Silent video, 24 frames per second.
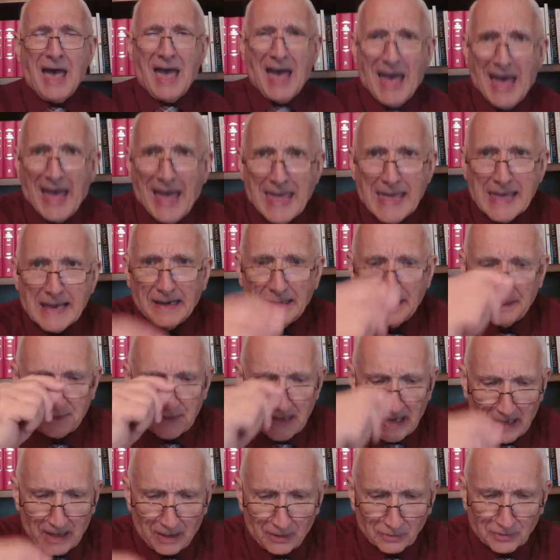and
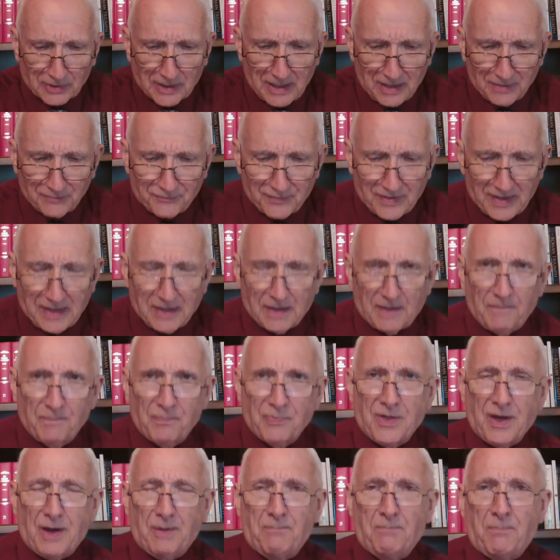I'll give
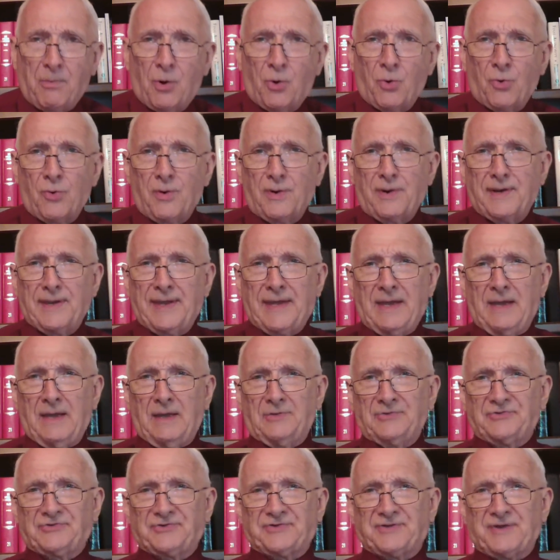him the
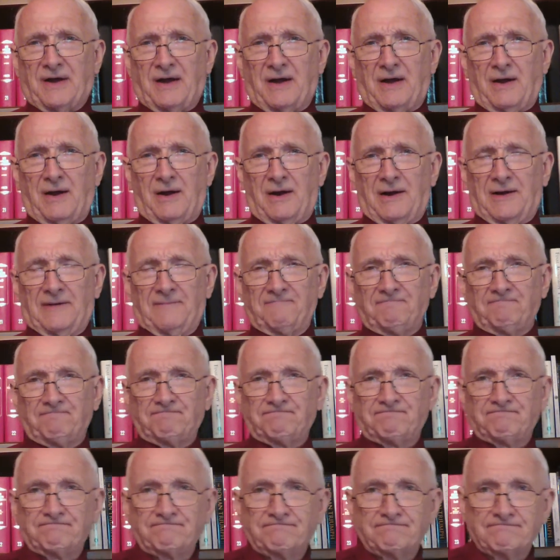morning star.
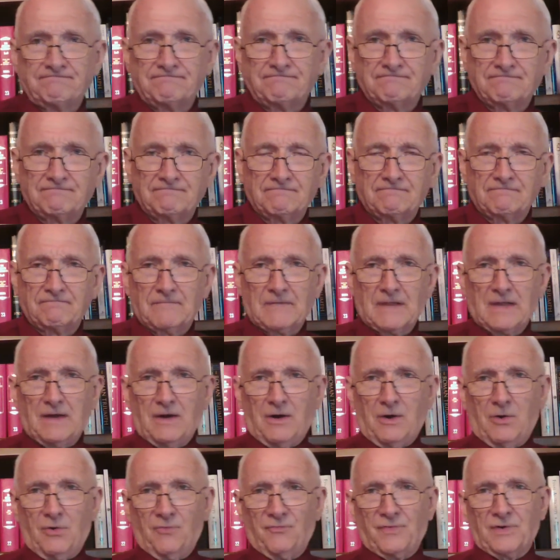
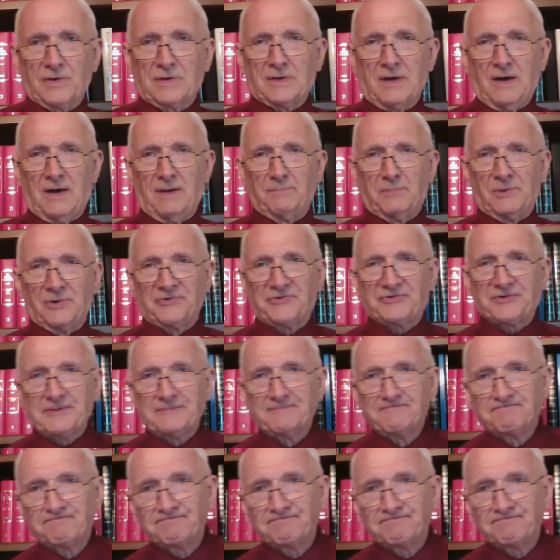Overcomers.